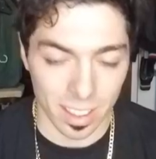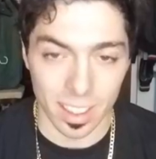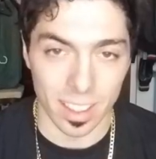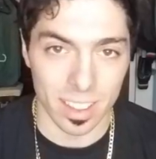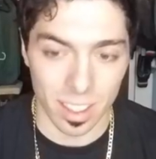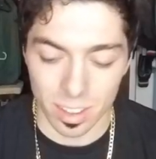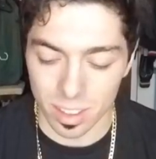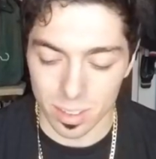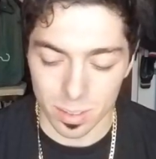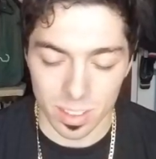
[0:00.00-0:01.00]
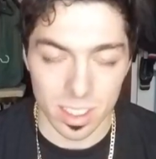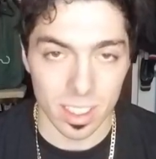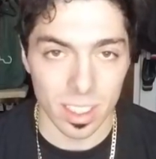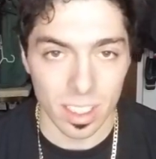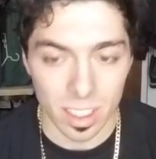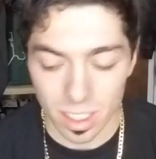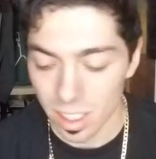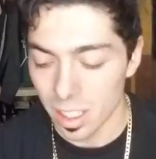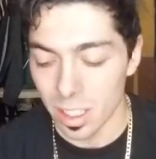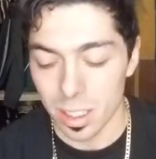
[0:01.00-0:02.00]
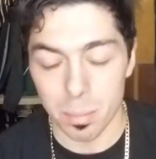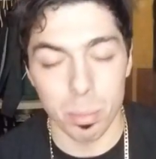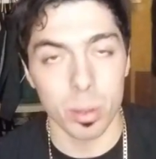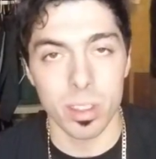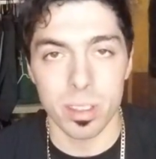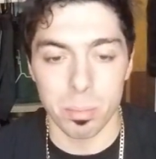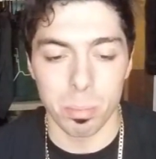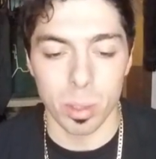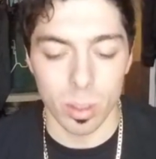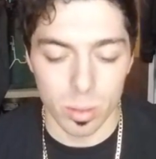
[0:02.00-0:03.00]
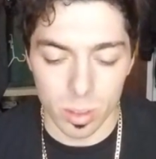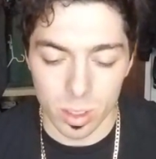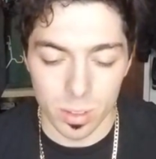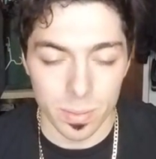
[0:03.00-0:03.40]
nicked out from this shit. The pull is beautiful.